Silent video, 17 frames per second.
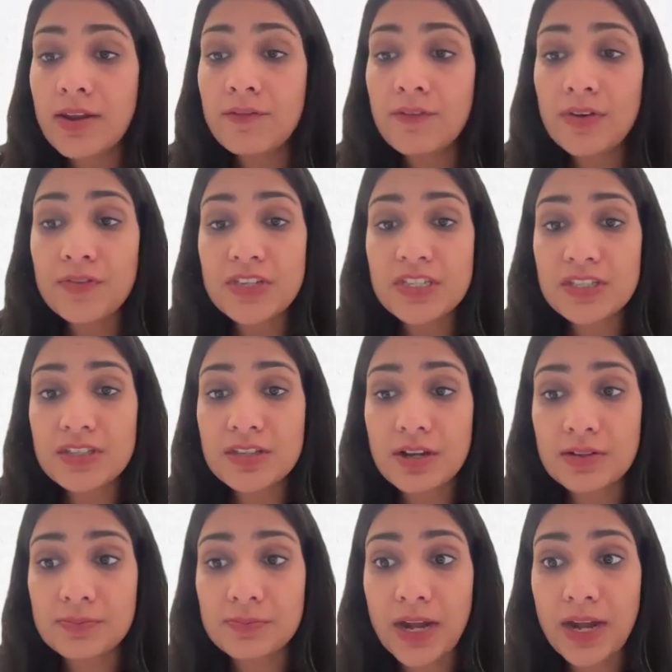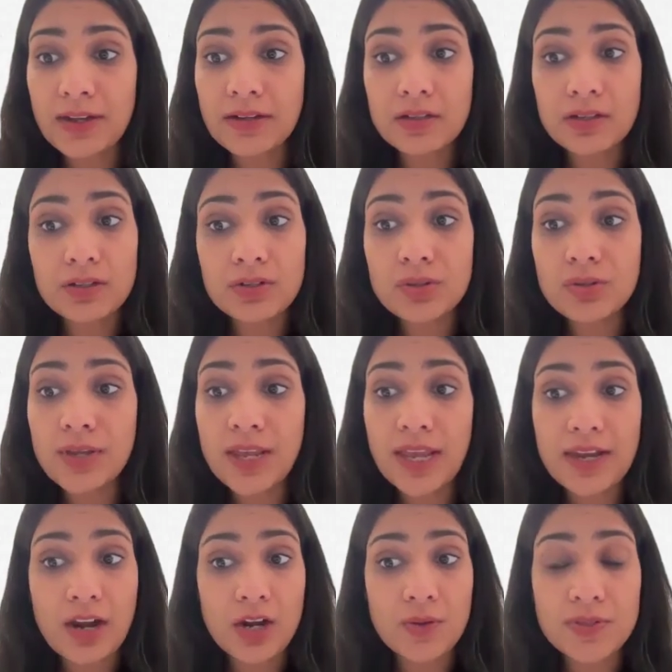When we subtract, 2
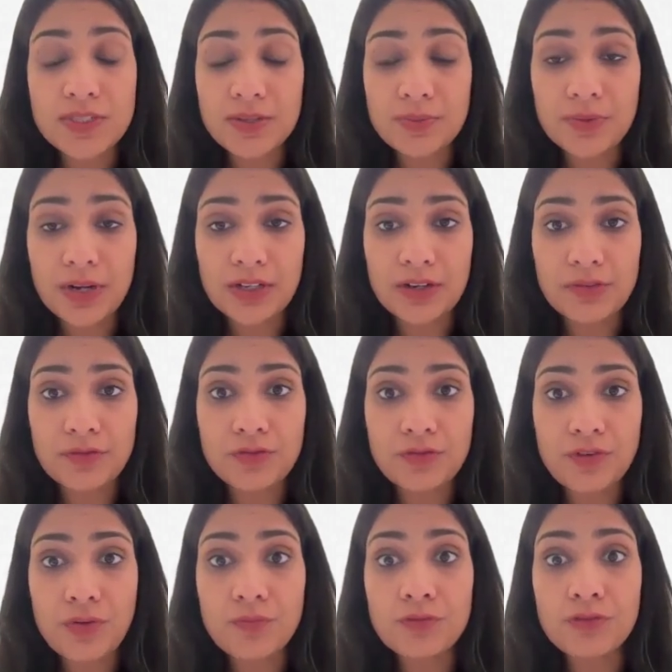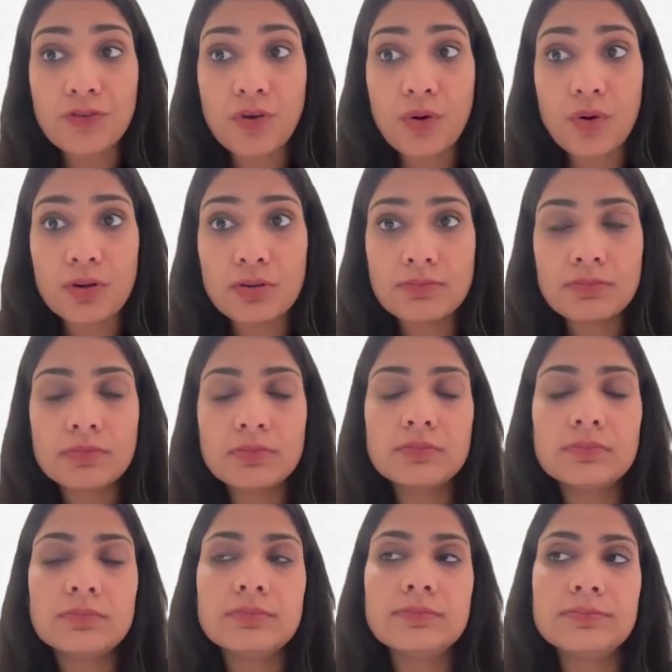cannot be subtracted from 4.
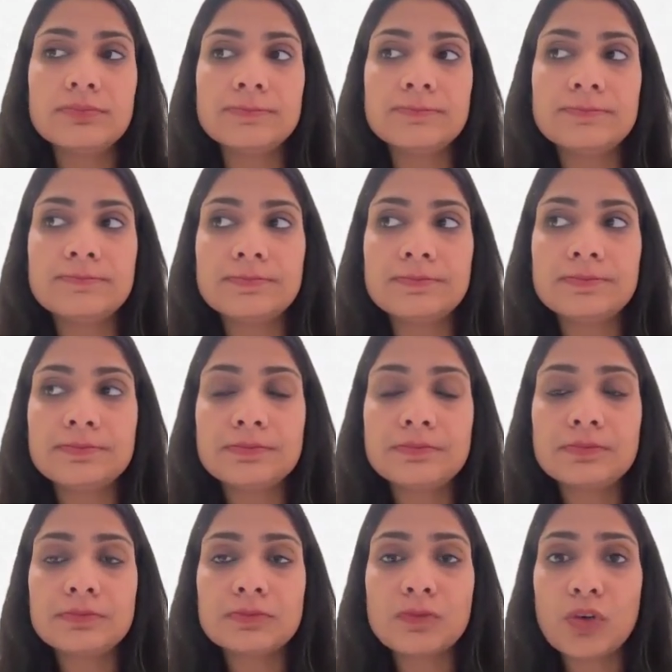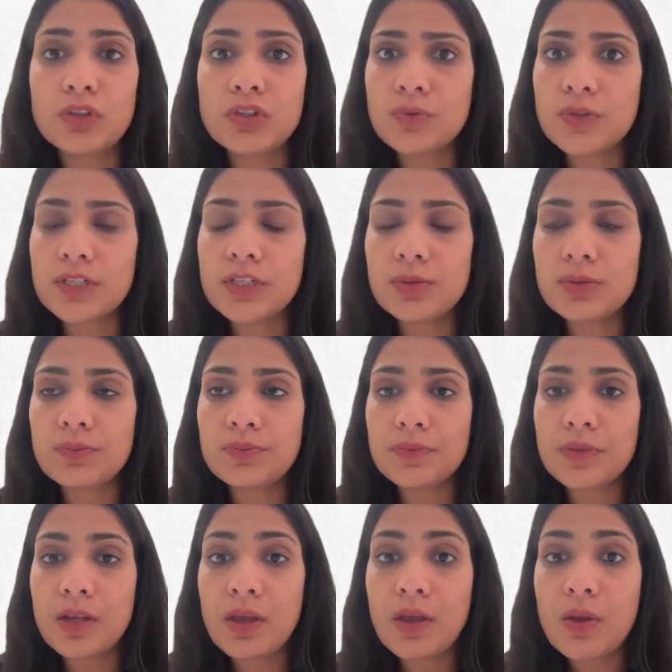What do we do?
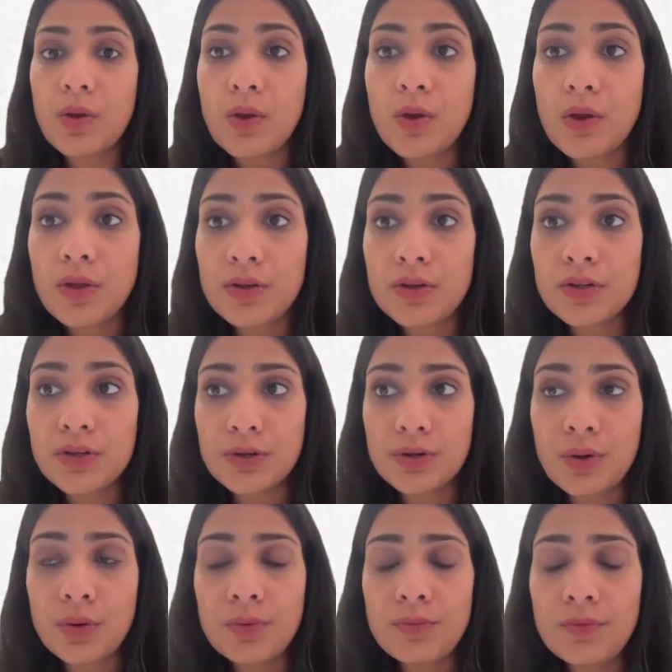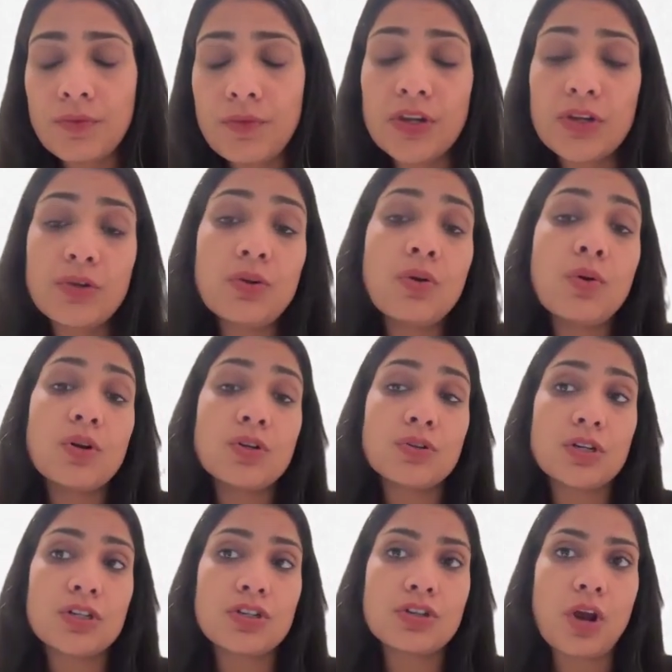Do you know when you go
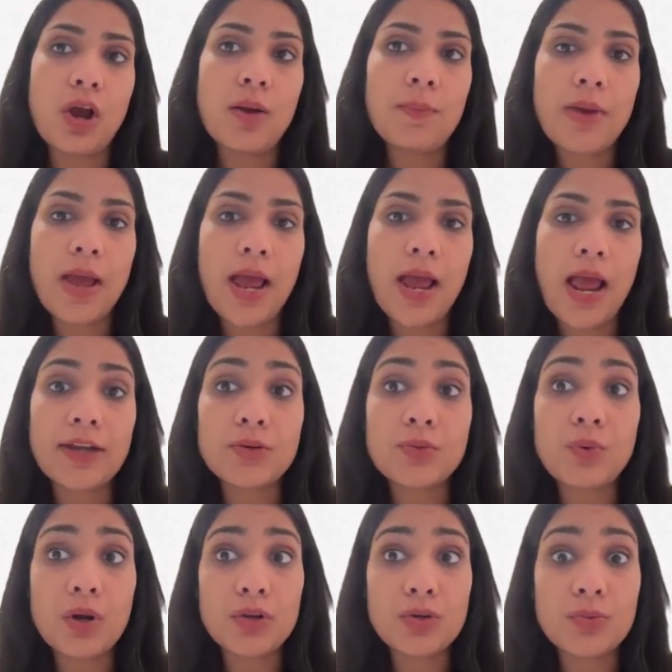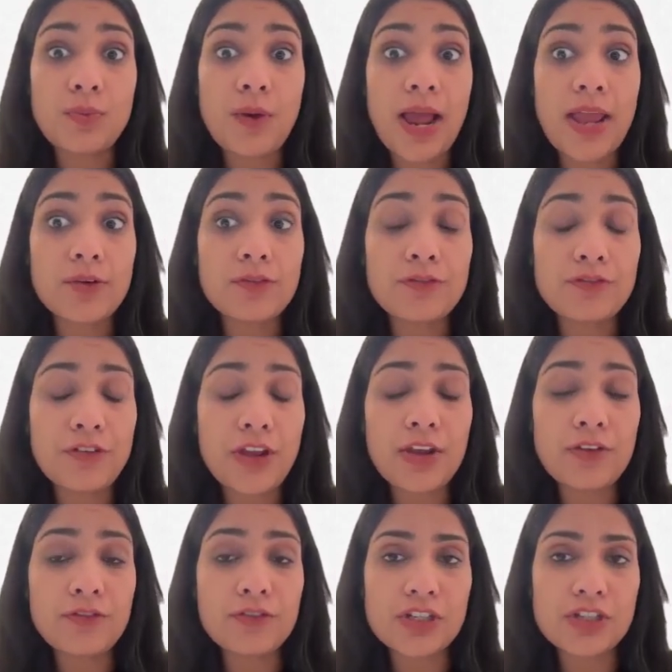to a shop and you want to buy your
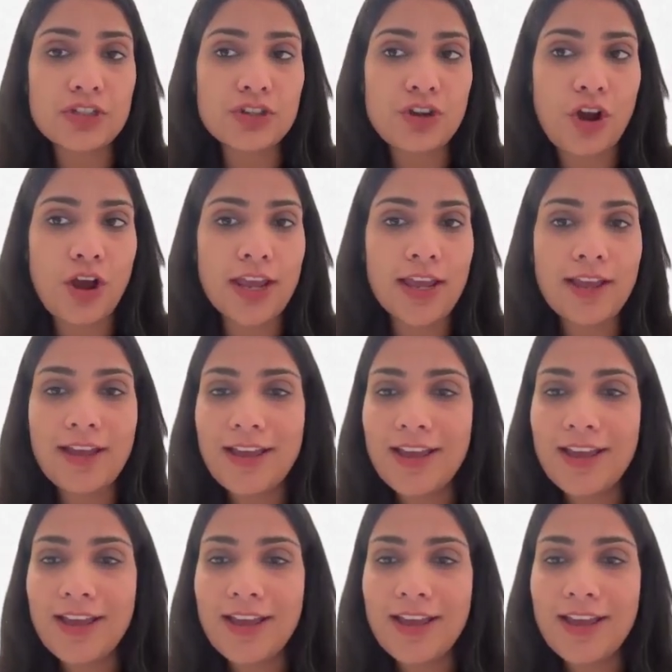favorite toy